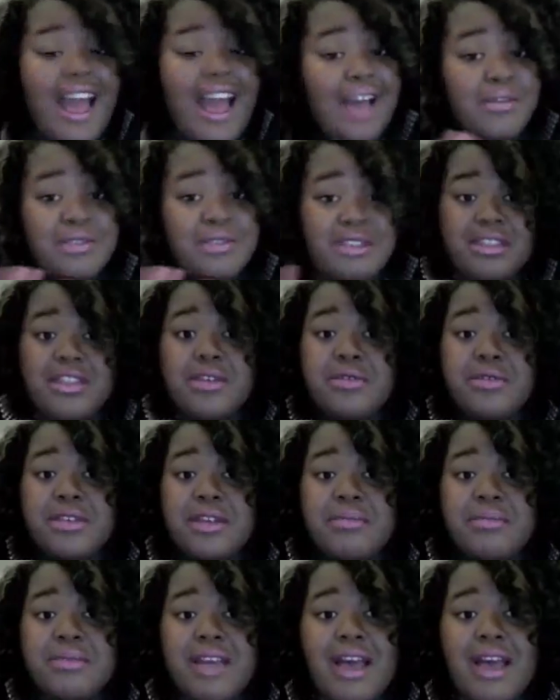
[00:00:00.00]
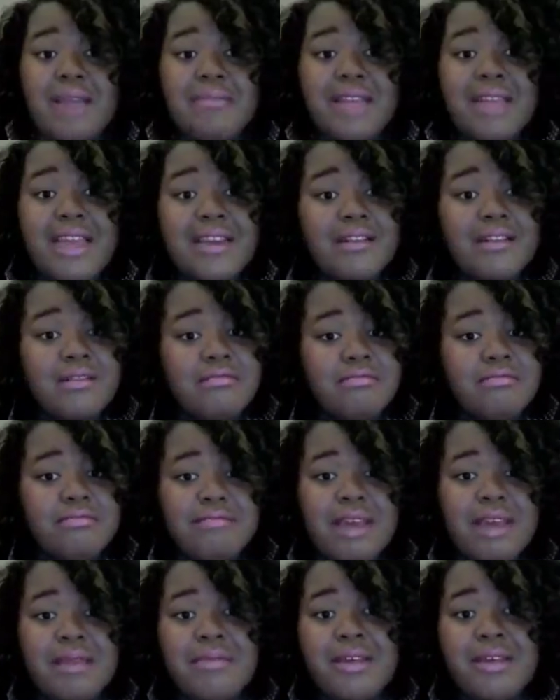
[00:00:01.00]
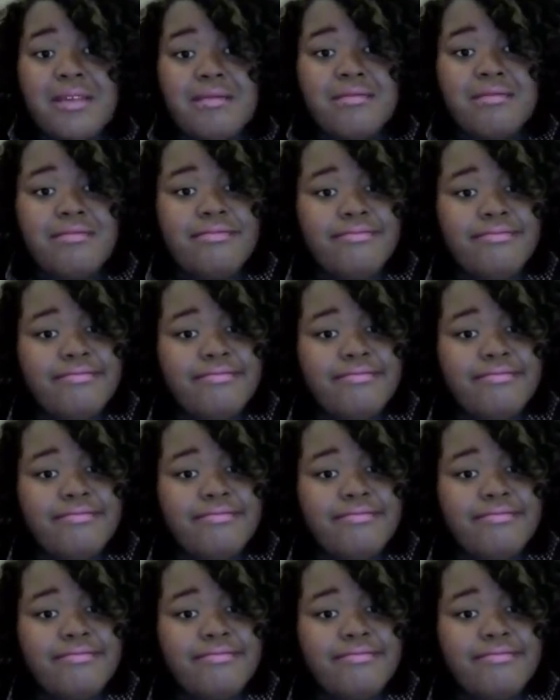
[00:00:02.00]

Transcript: I'll see you sometime later, maybe.